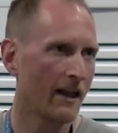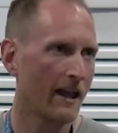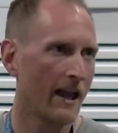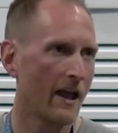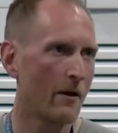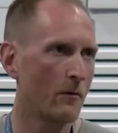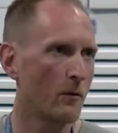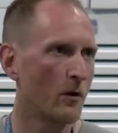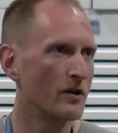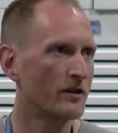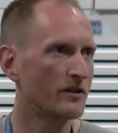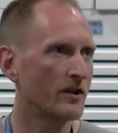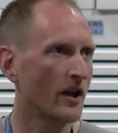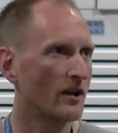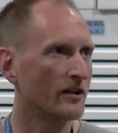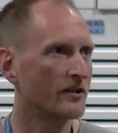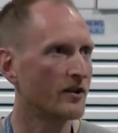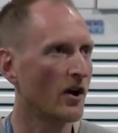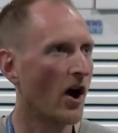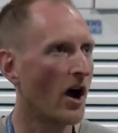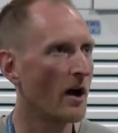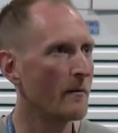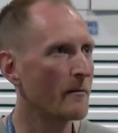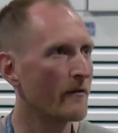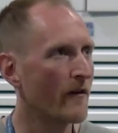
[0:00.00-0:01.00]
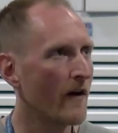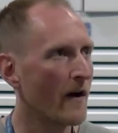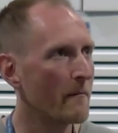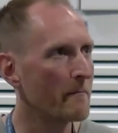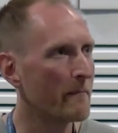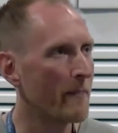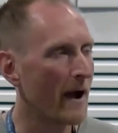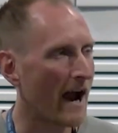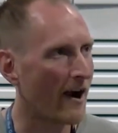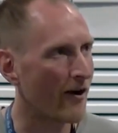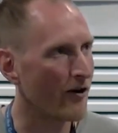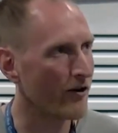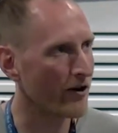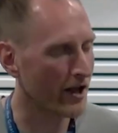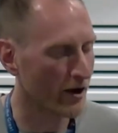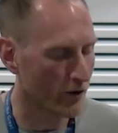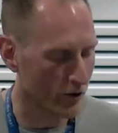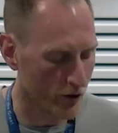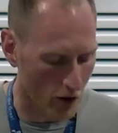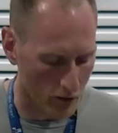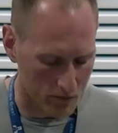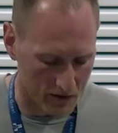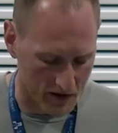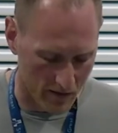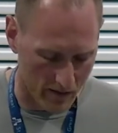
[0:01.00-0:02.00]
It was a time of
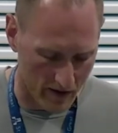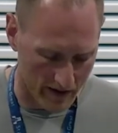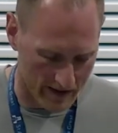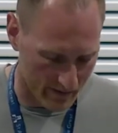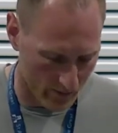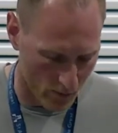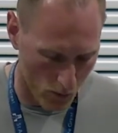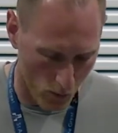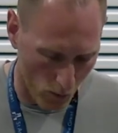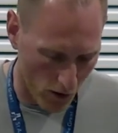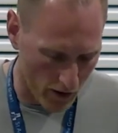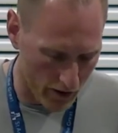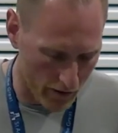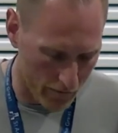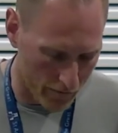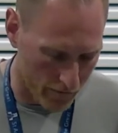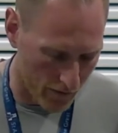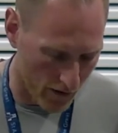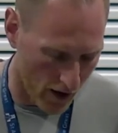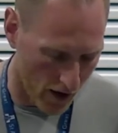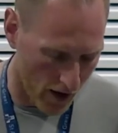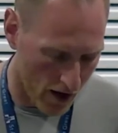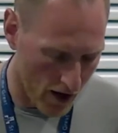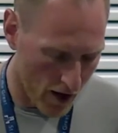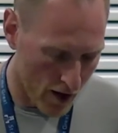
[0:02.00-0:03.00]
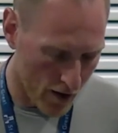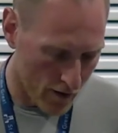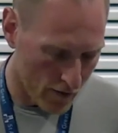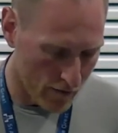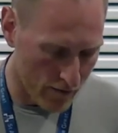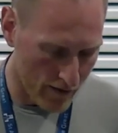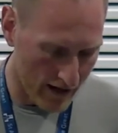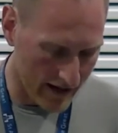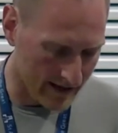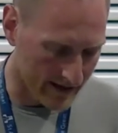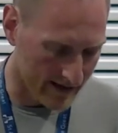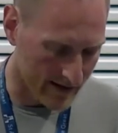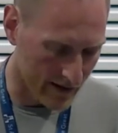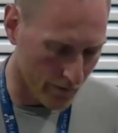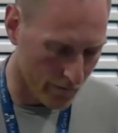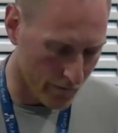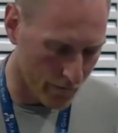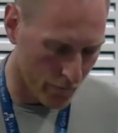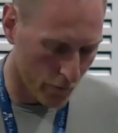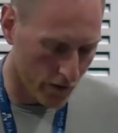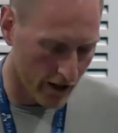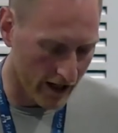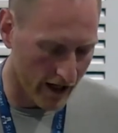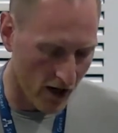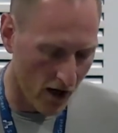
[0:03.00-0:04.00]
unparalleled optimism, and one of the things that
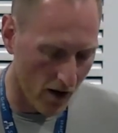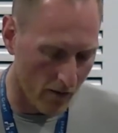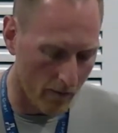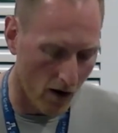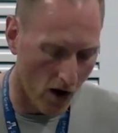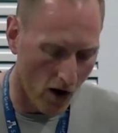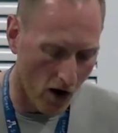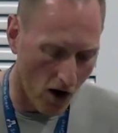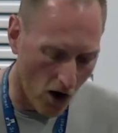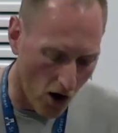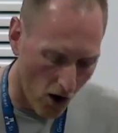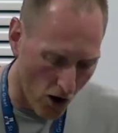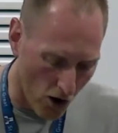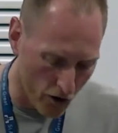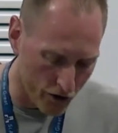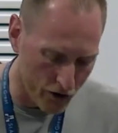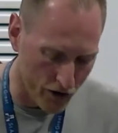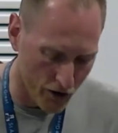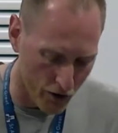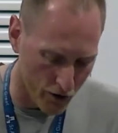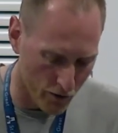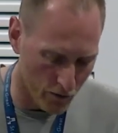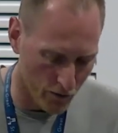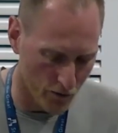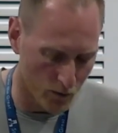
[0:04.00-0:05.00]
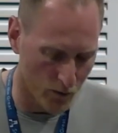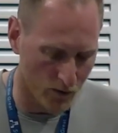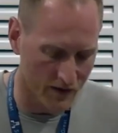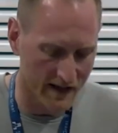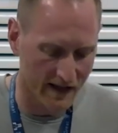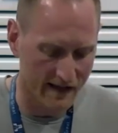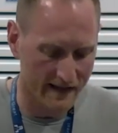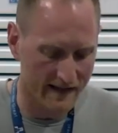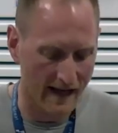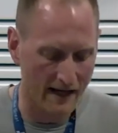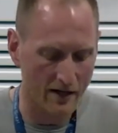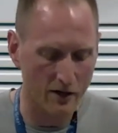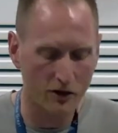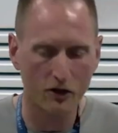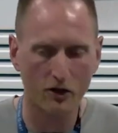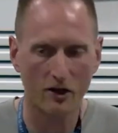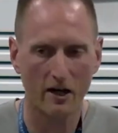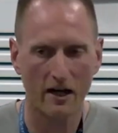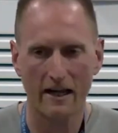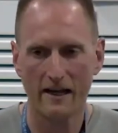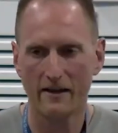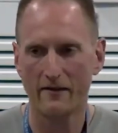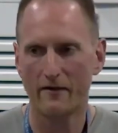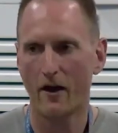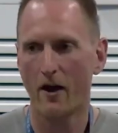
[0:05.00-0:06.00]
Fukuyama argued was
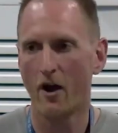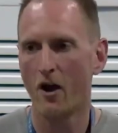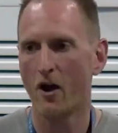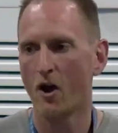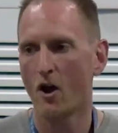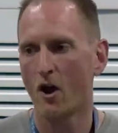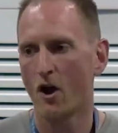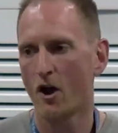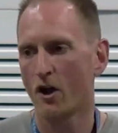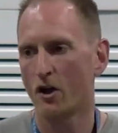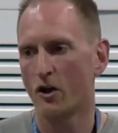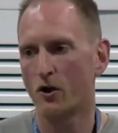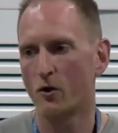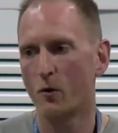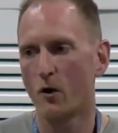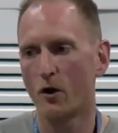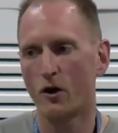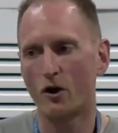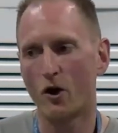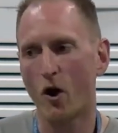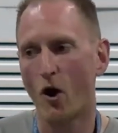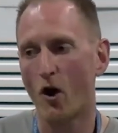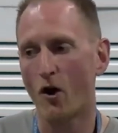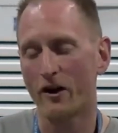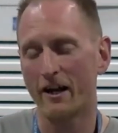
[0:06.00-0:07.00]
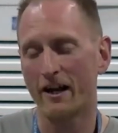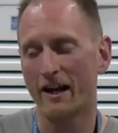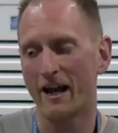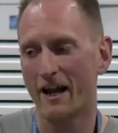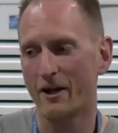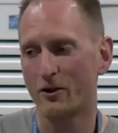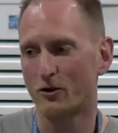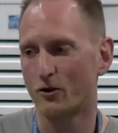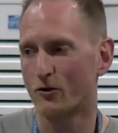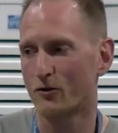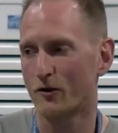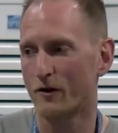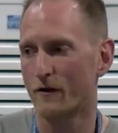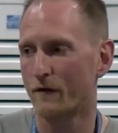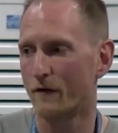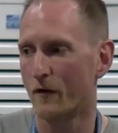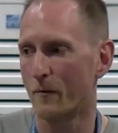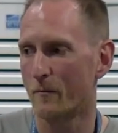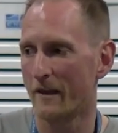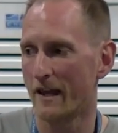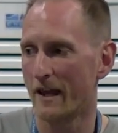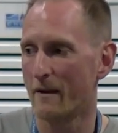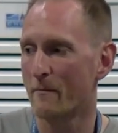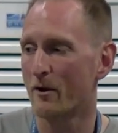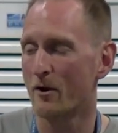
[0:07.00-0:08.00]
essentially that you had gone in history
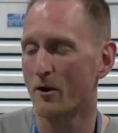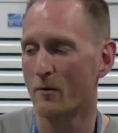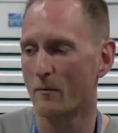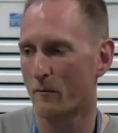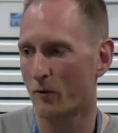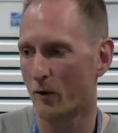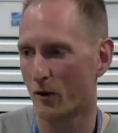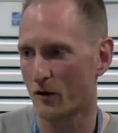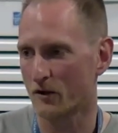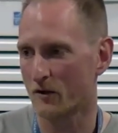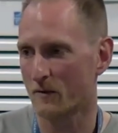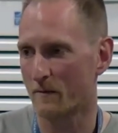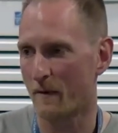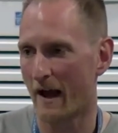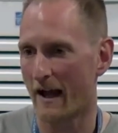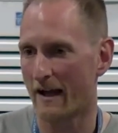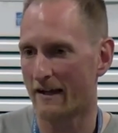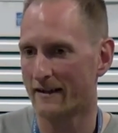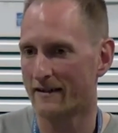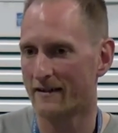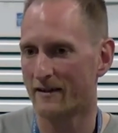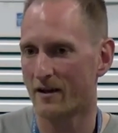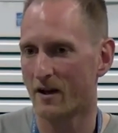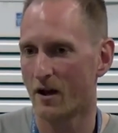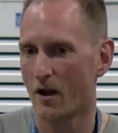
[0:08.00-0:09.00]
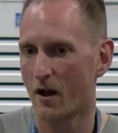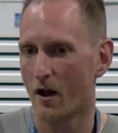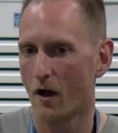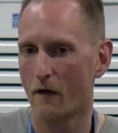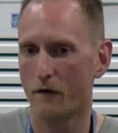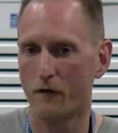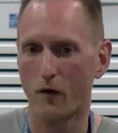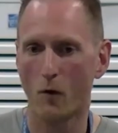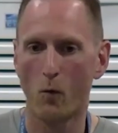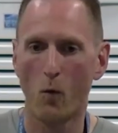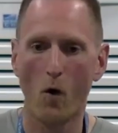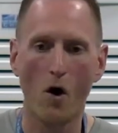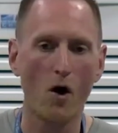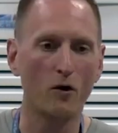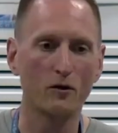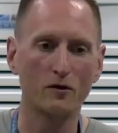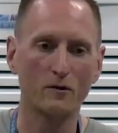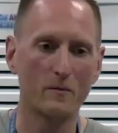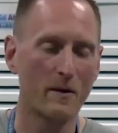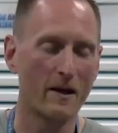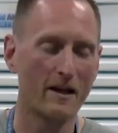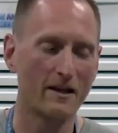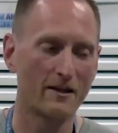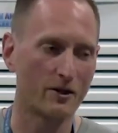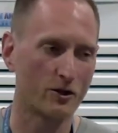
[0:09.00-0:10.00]
from the imminent prospect of the
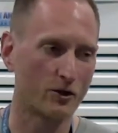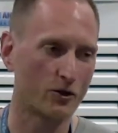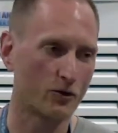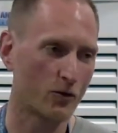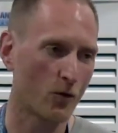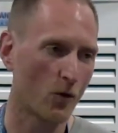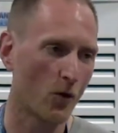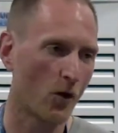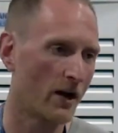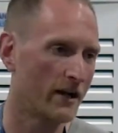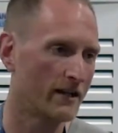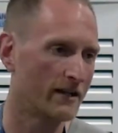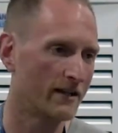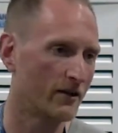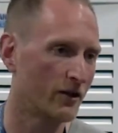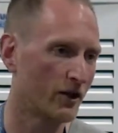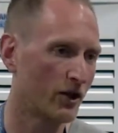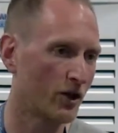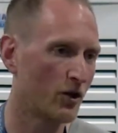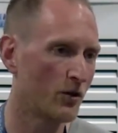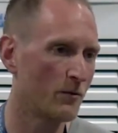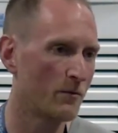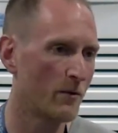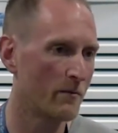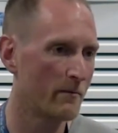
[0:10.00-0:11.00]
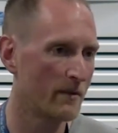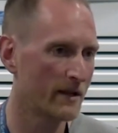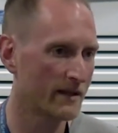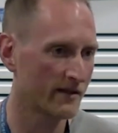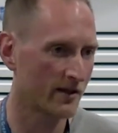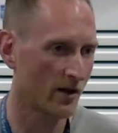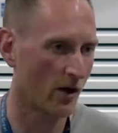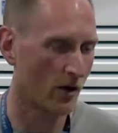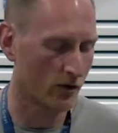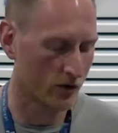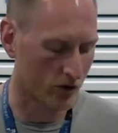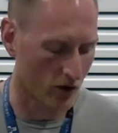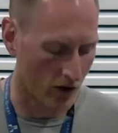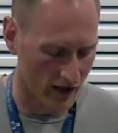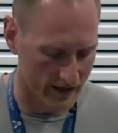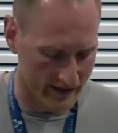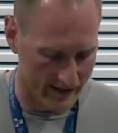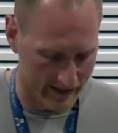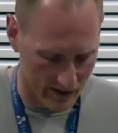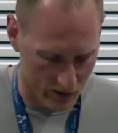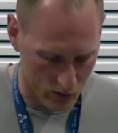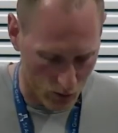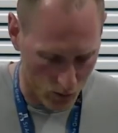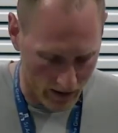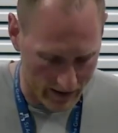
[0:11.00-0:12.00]
world being destroyed in the Cuban Missile
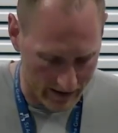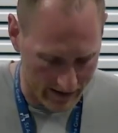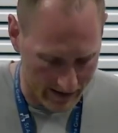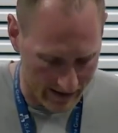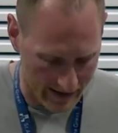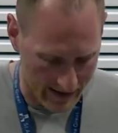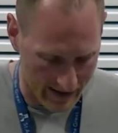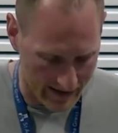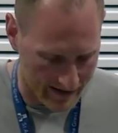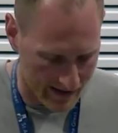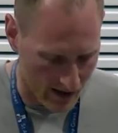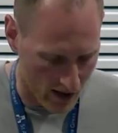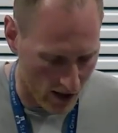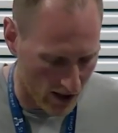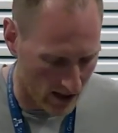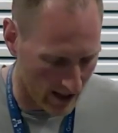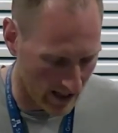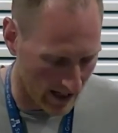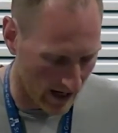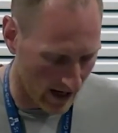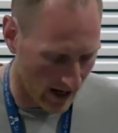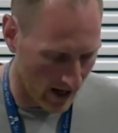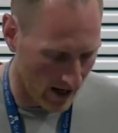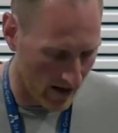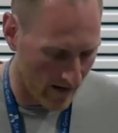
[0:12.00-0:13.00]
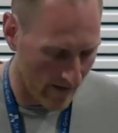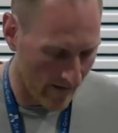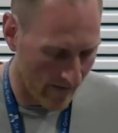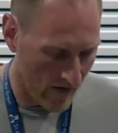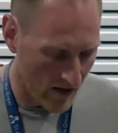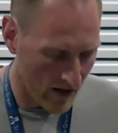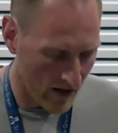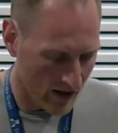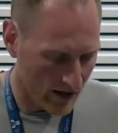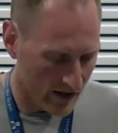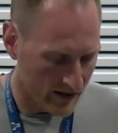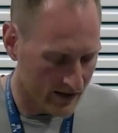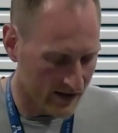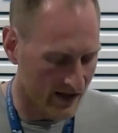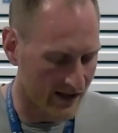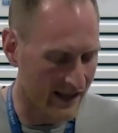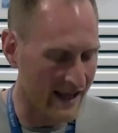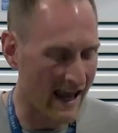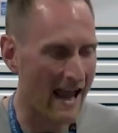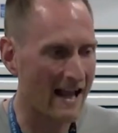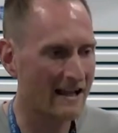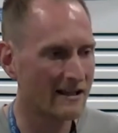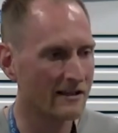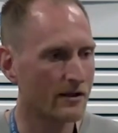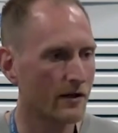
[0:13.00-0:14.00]
Crisis 20 years earlier to
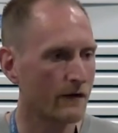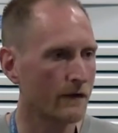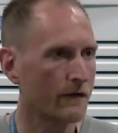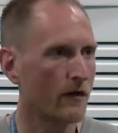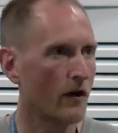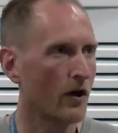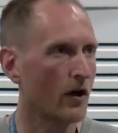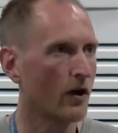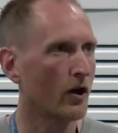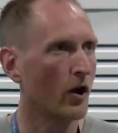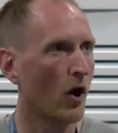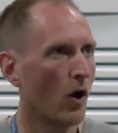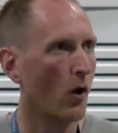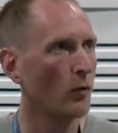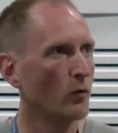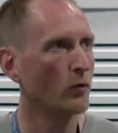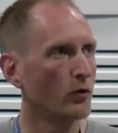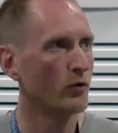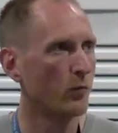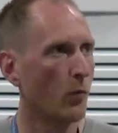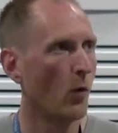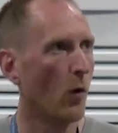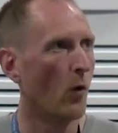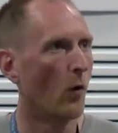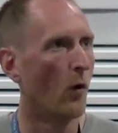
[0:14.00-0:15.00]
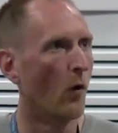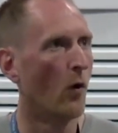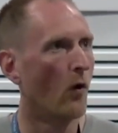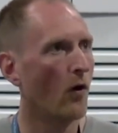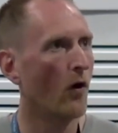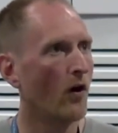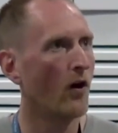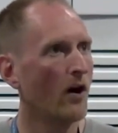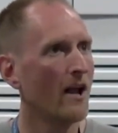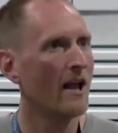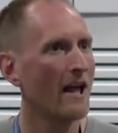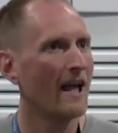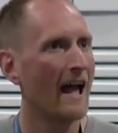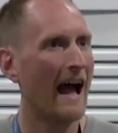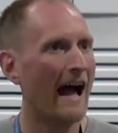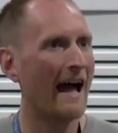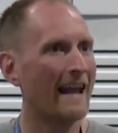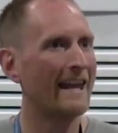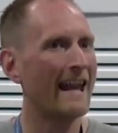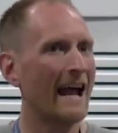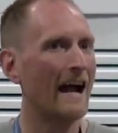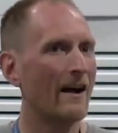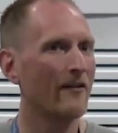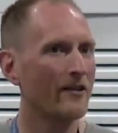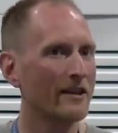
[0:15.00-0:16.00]
the end of the Cold War,
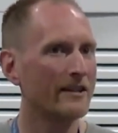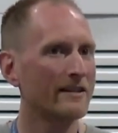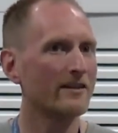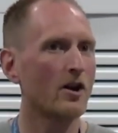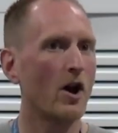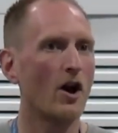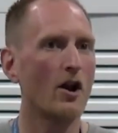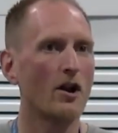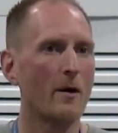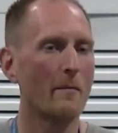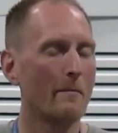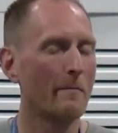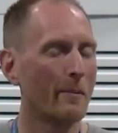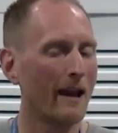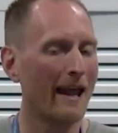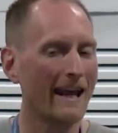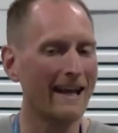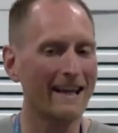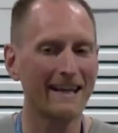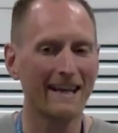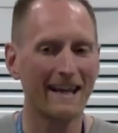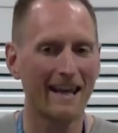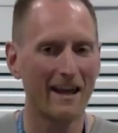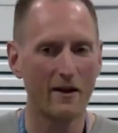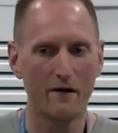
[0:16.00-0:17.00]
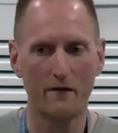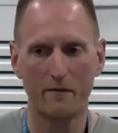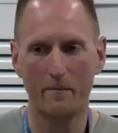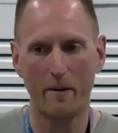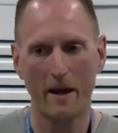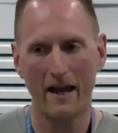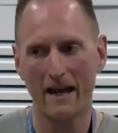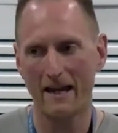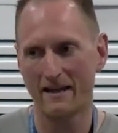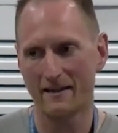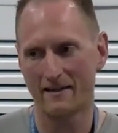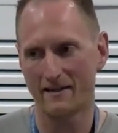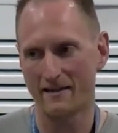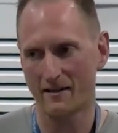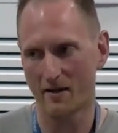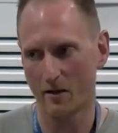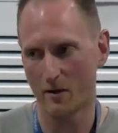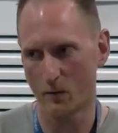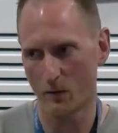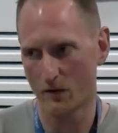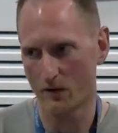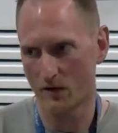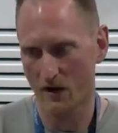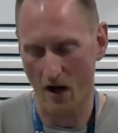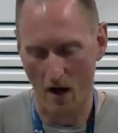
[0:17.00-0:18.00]
and now this kind of blanket of peace
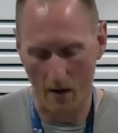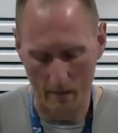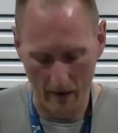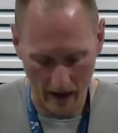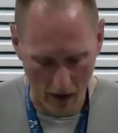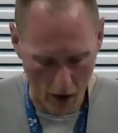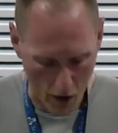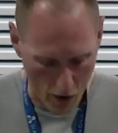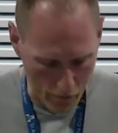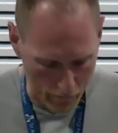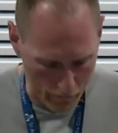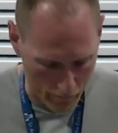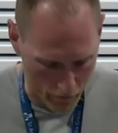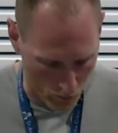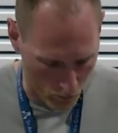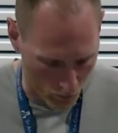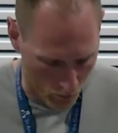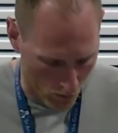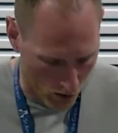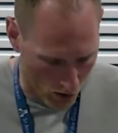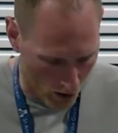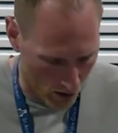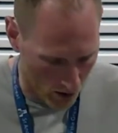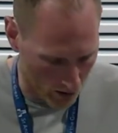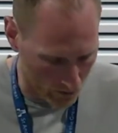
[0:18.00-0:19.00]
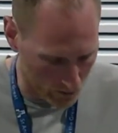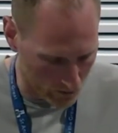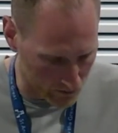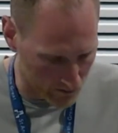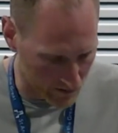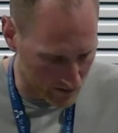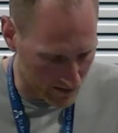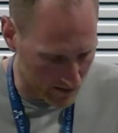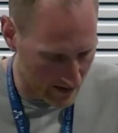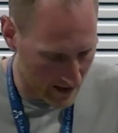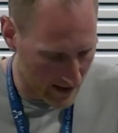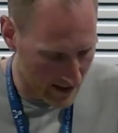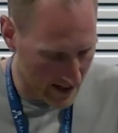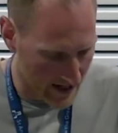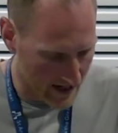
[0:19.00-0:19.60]
that was coming over the world.